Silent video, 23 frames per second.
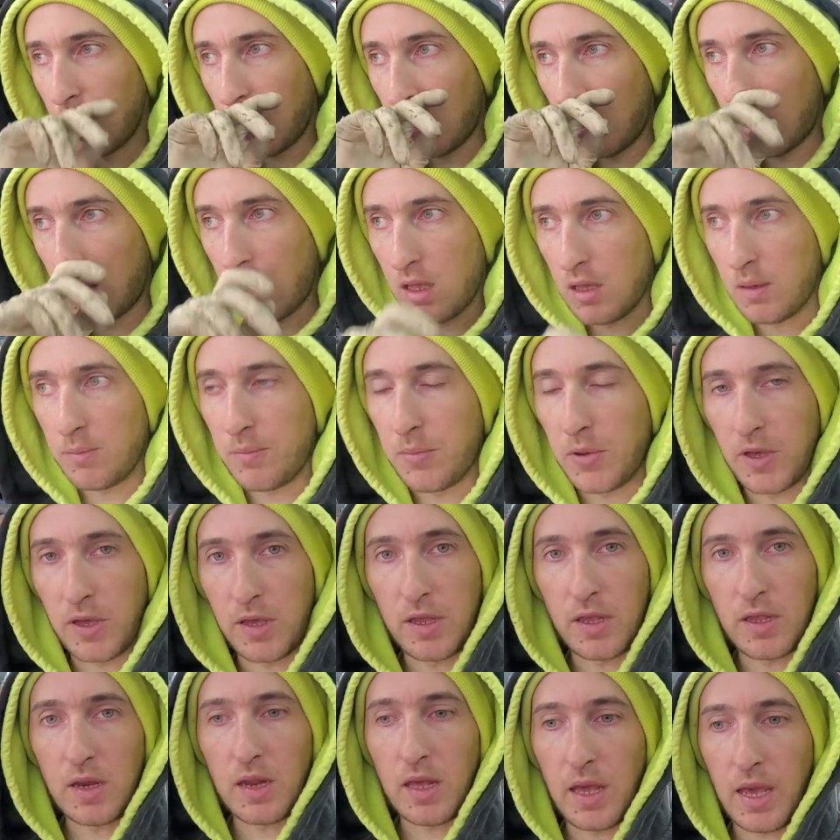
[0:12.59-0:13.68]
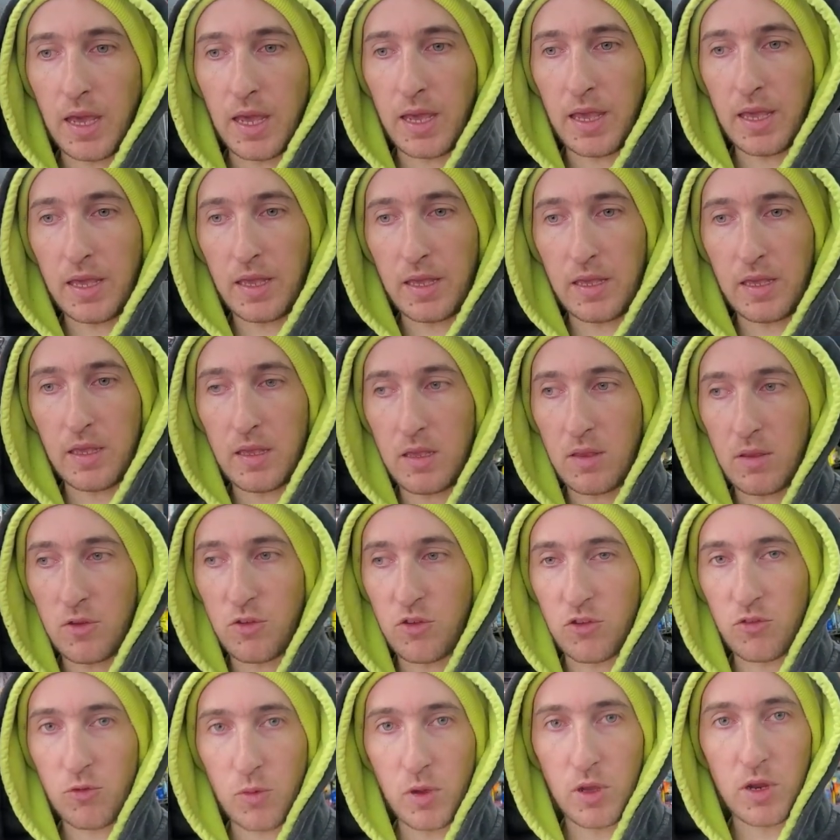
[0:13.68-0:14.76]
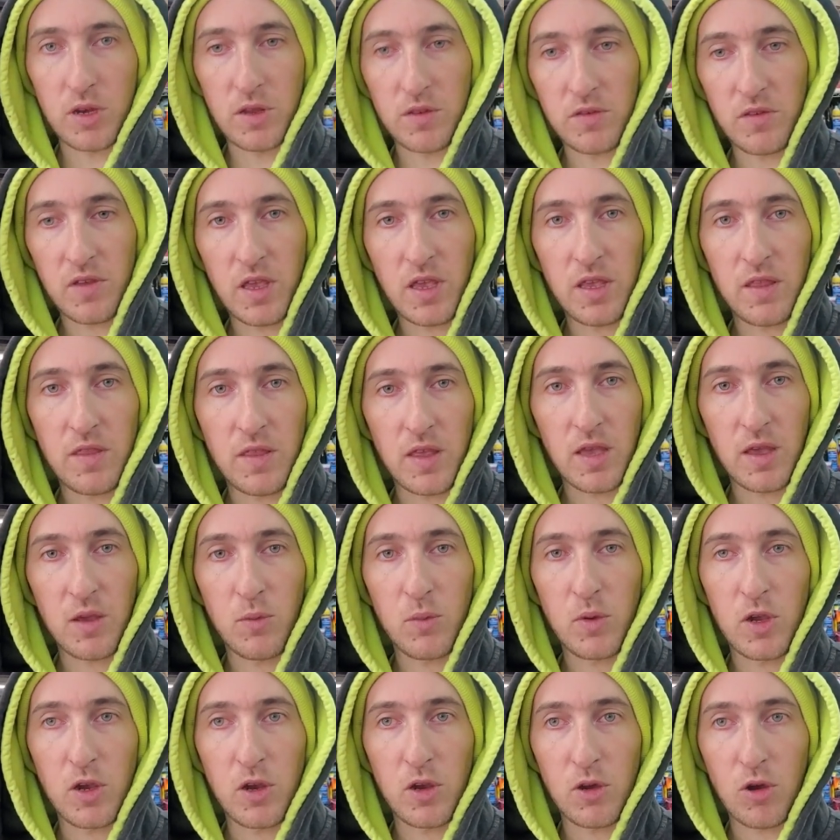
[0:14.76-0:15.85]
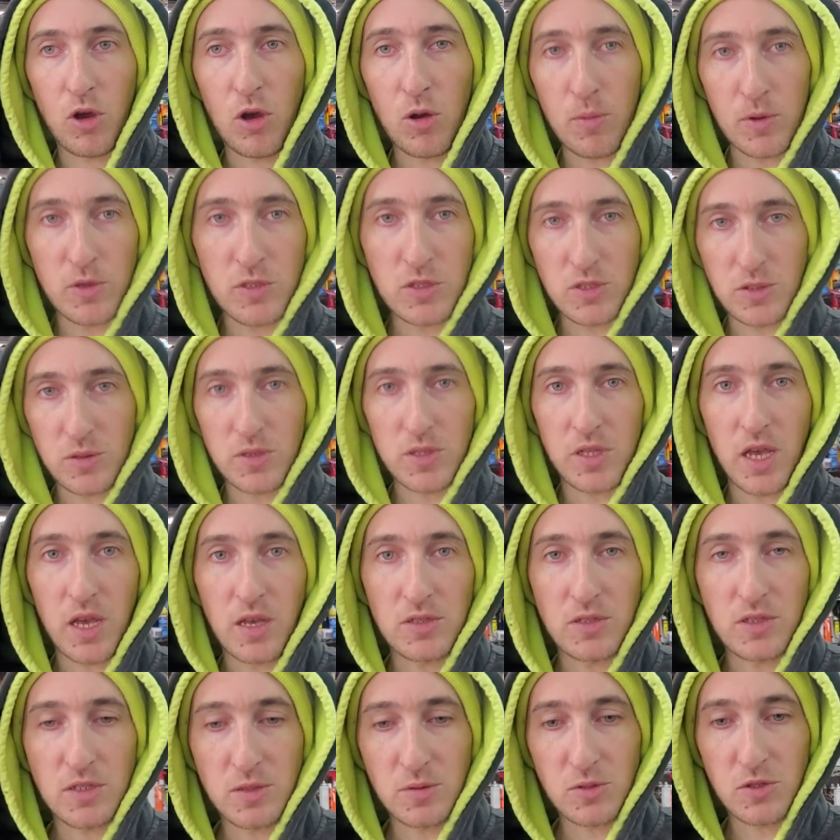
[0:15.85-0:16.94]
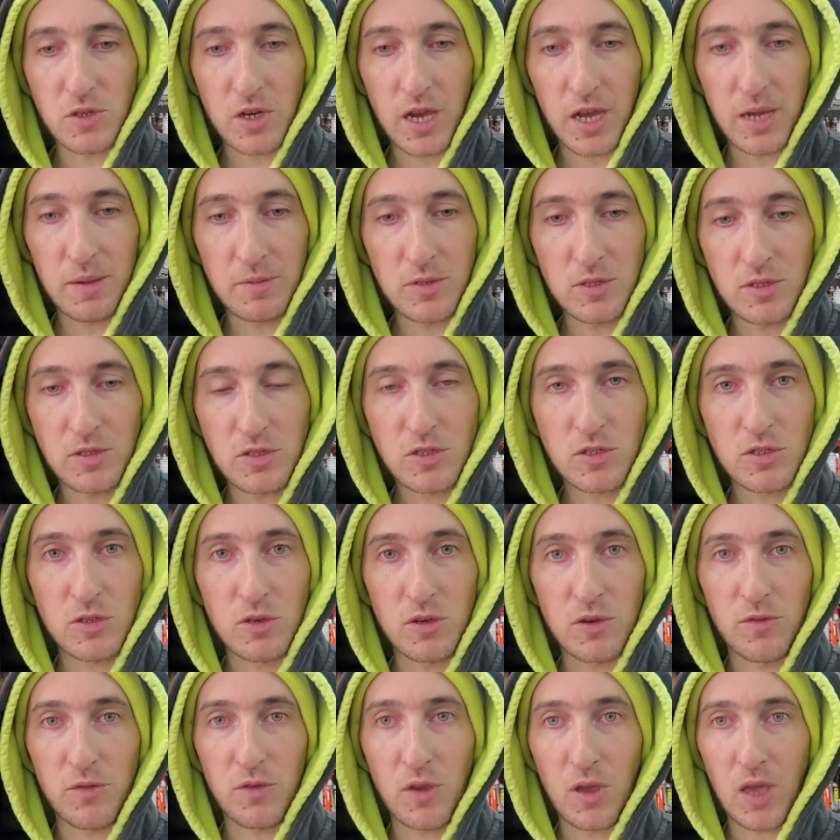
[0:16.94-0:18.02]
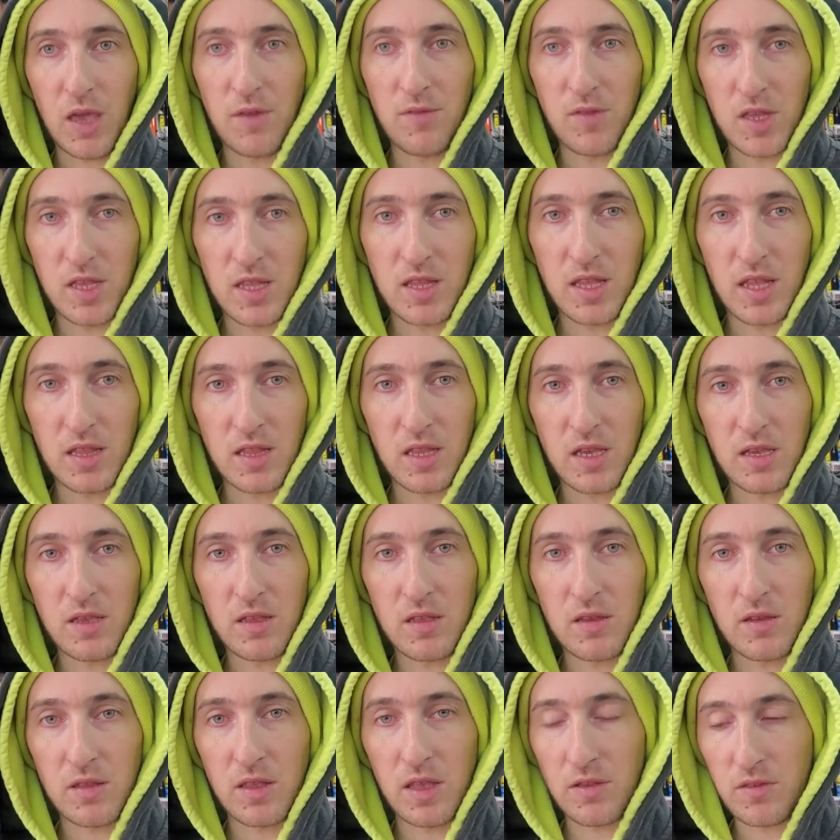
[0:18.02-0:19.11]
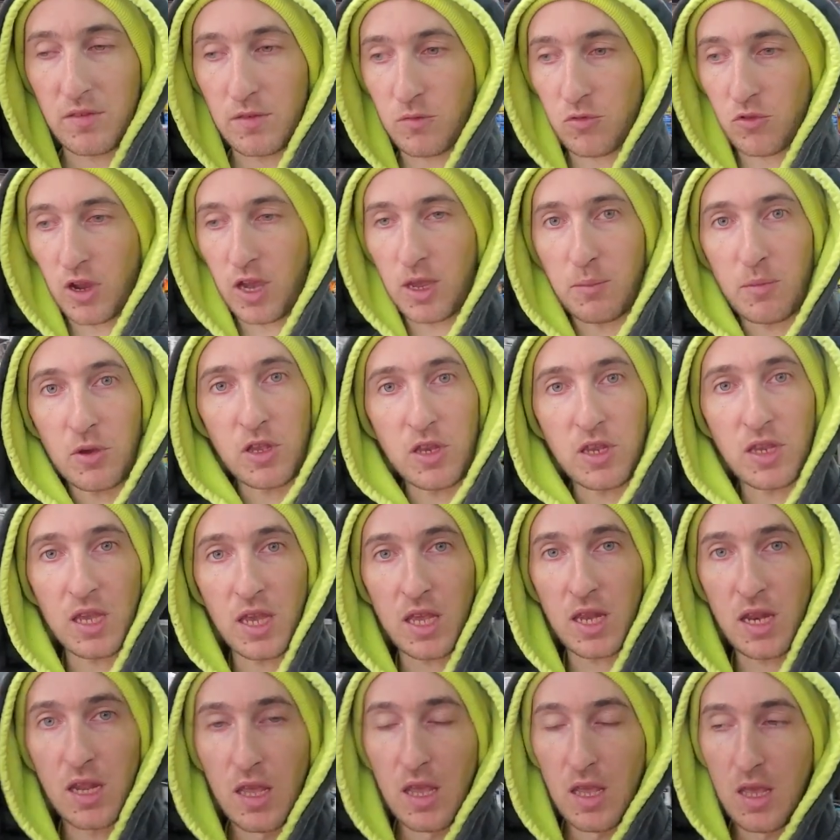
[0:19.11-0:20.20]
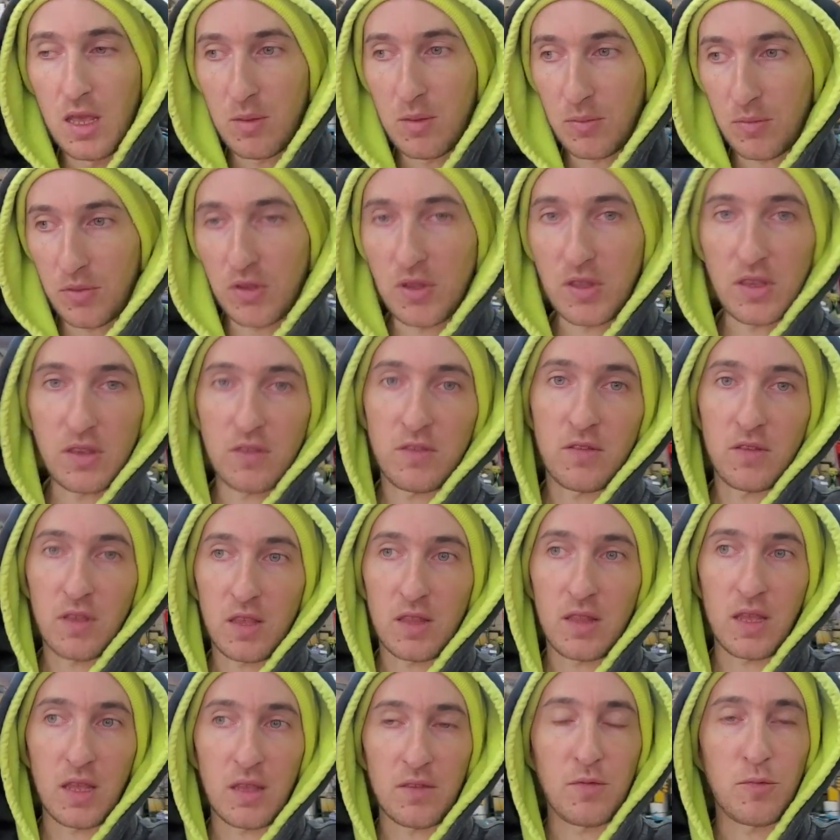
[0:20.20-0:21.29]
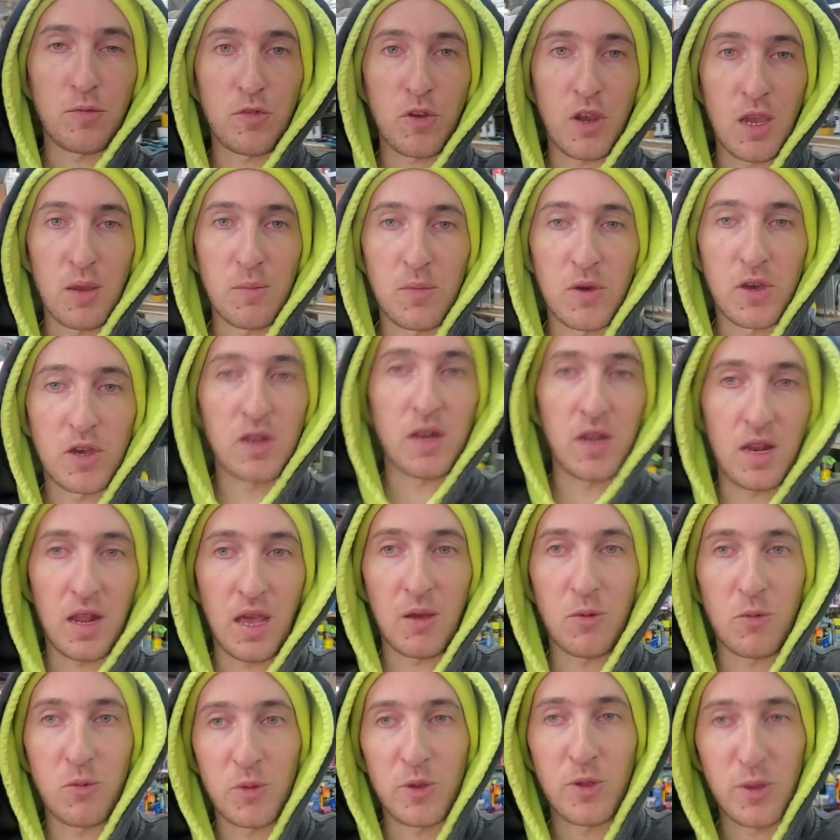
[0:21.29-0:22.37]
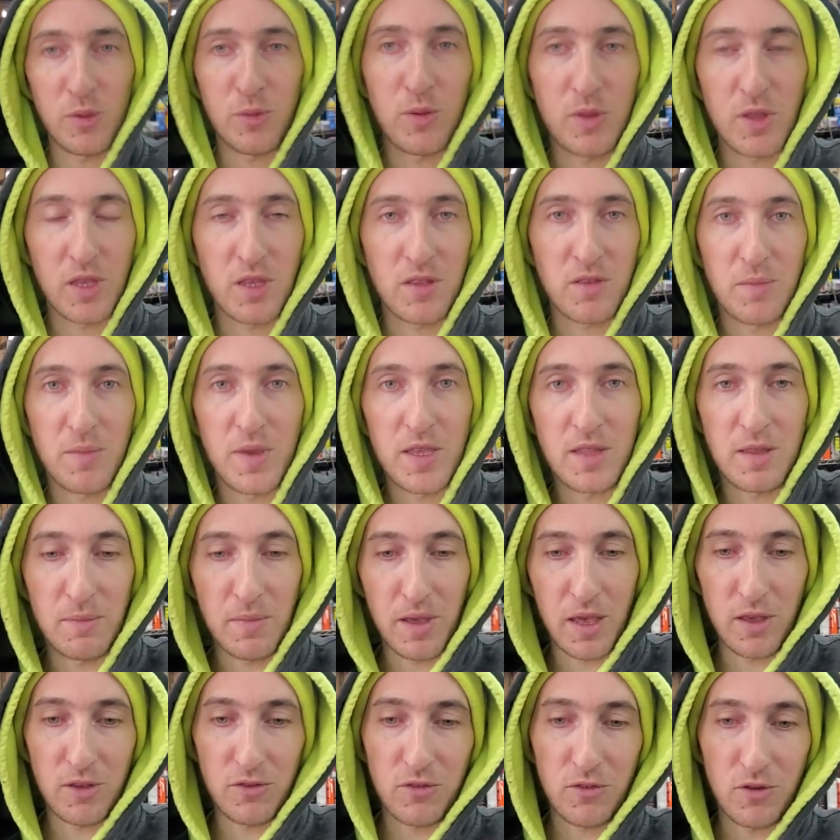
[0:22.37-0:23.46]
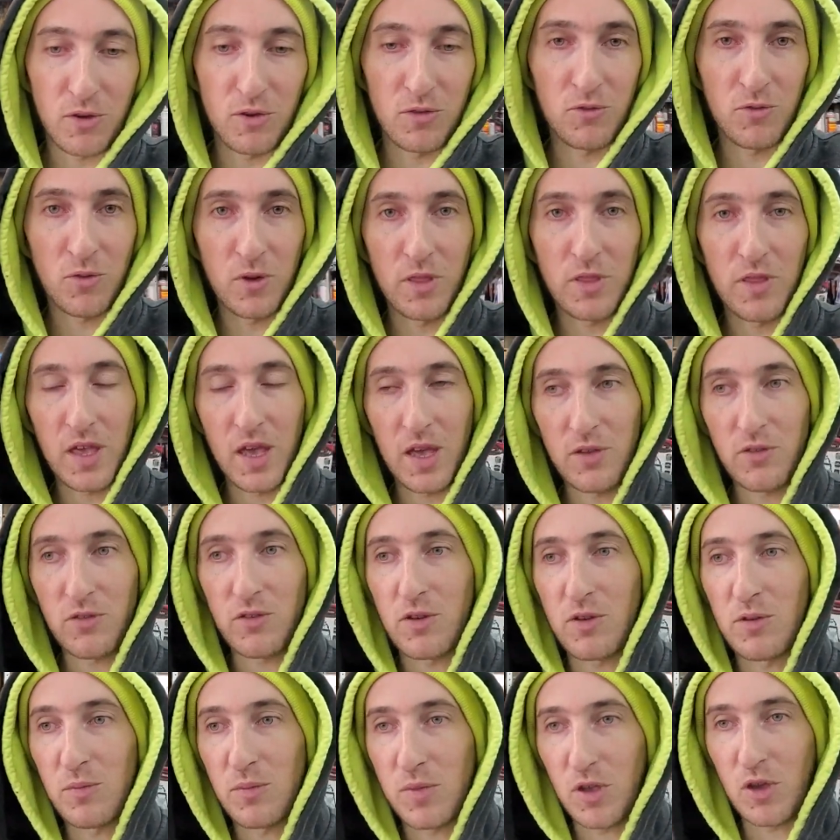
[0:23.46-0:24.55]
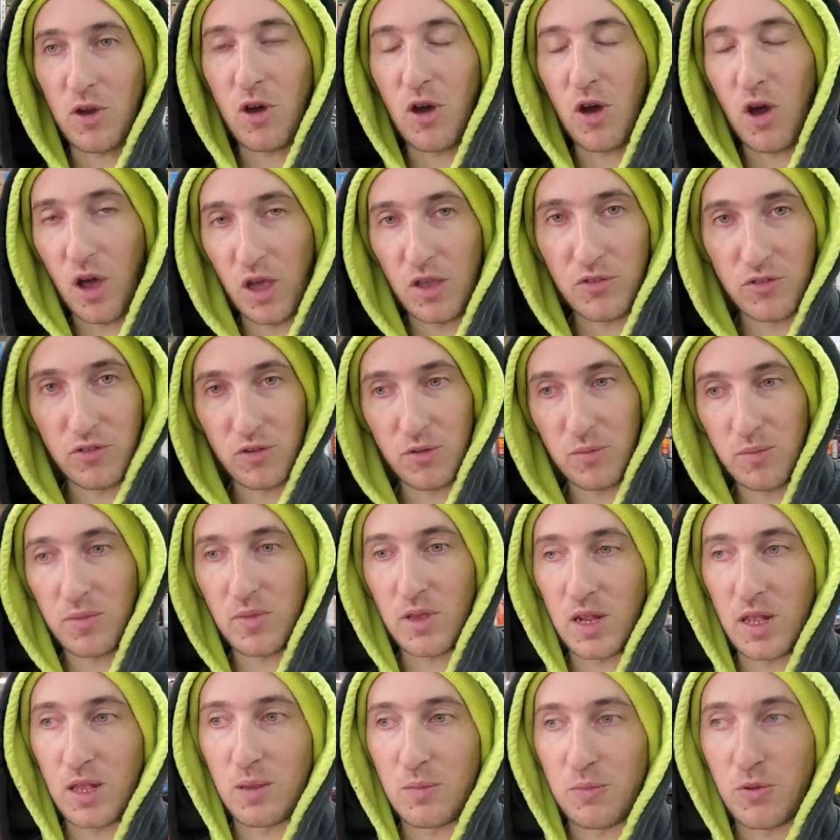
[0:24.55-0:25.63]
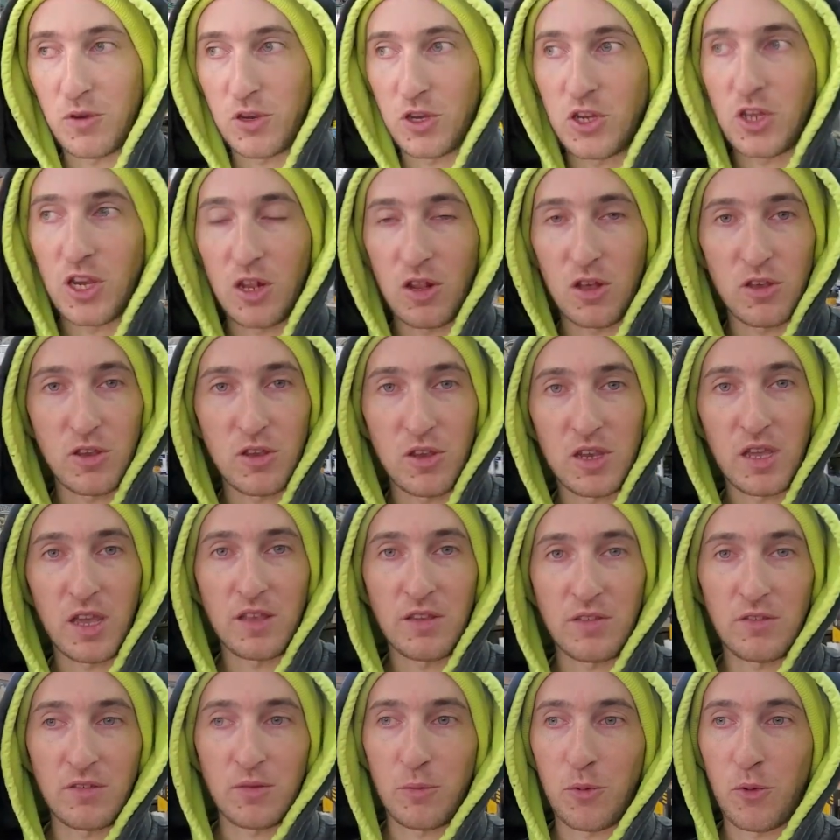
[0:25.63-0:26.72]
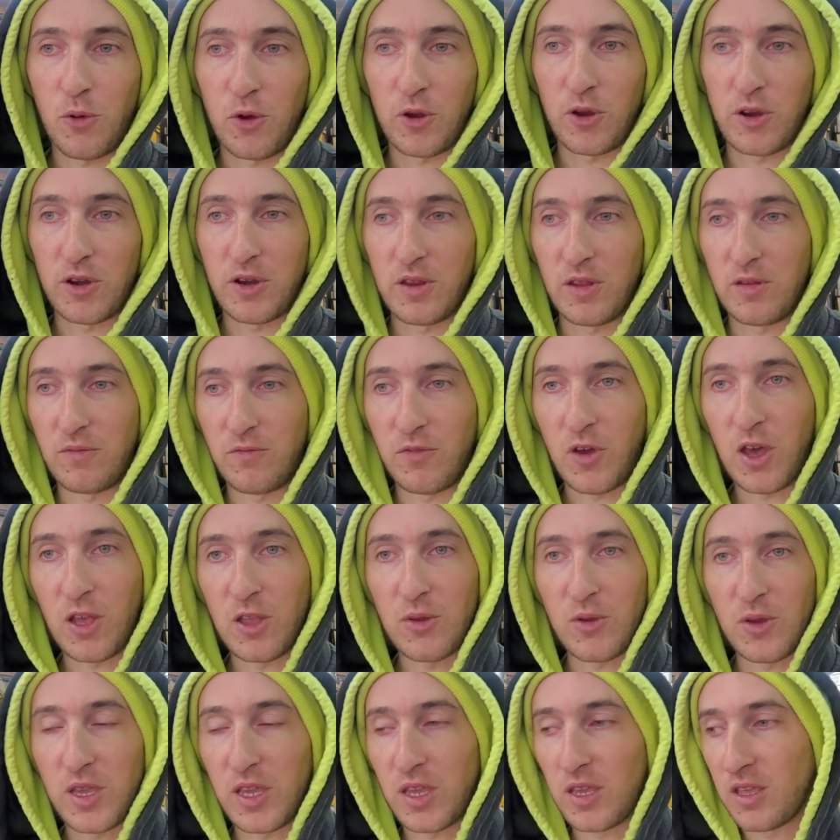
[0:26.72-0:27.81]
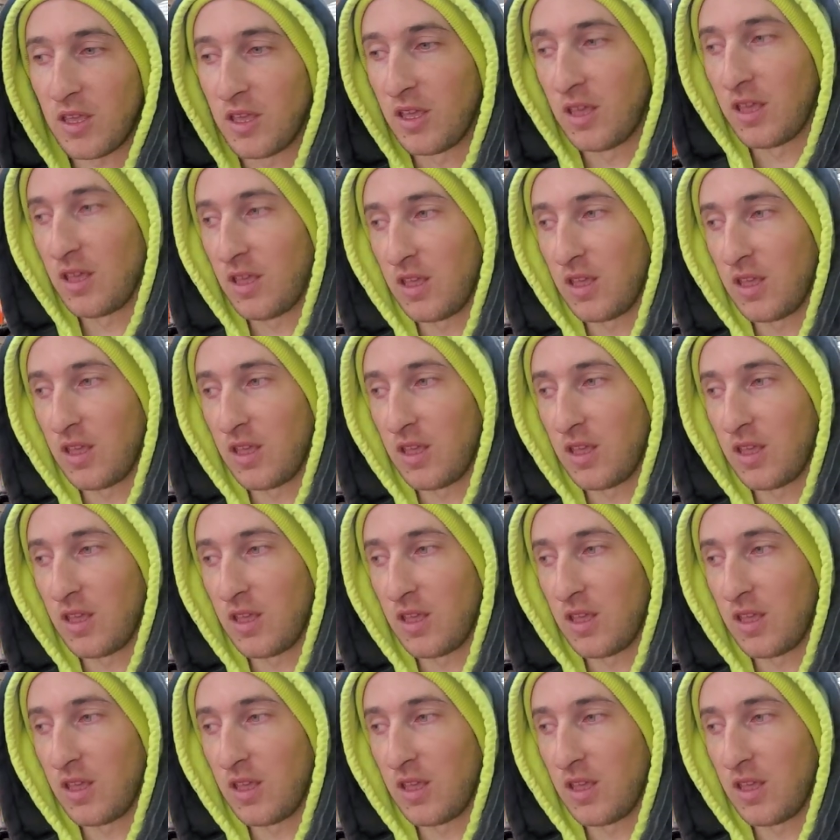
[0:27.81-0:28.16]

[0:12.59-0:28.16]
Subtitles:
But I just wanted to say that we are almost to 1,000 subscribers. So if you haven't hit that like or that subscribe button yet, please hit that subscribe button. I really would like to make the milestone of 1,000. It'd be awesome. And I appreciate all you guys' support and following.